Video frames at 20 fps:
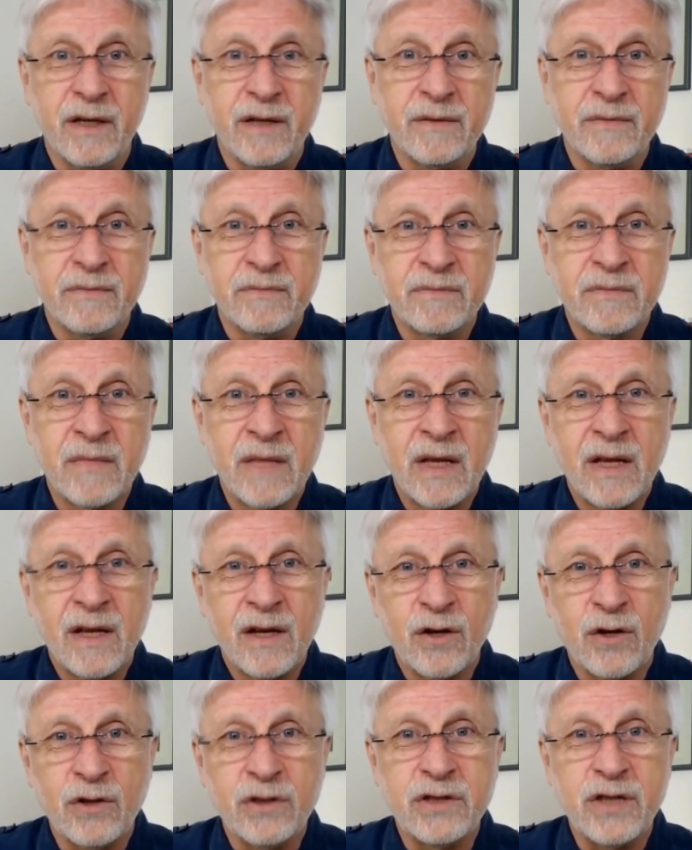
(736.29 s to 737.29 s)
Um,
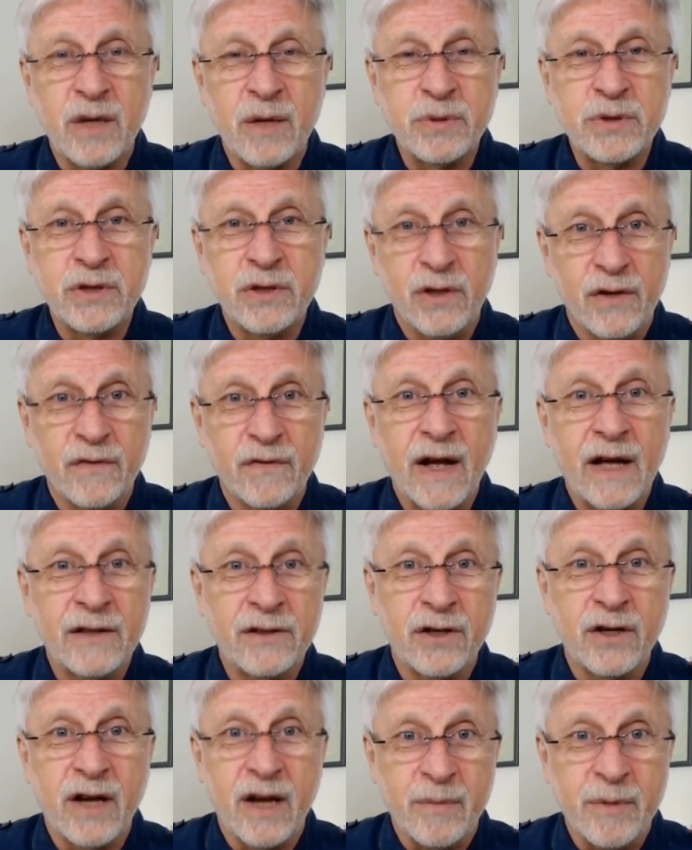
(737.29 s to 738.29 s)
consumption of
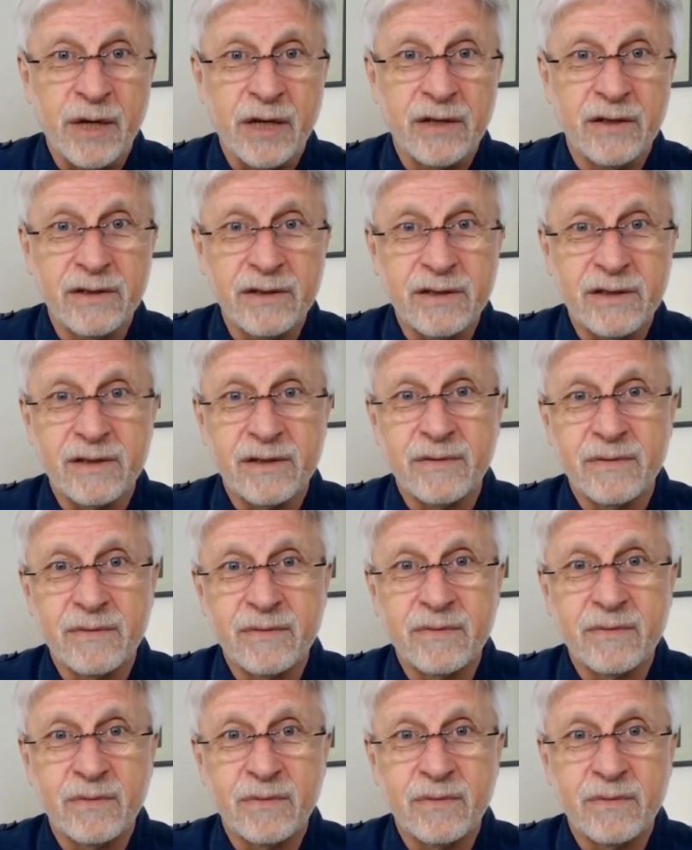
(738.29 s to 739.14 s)
other chemicals,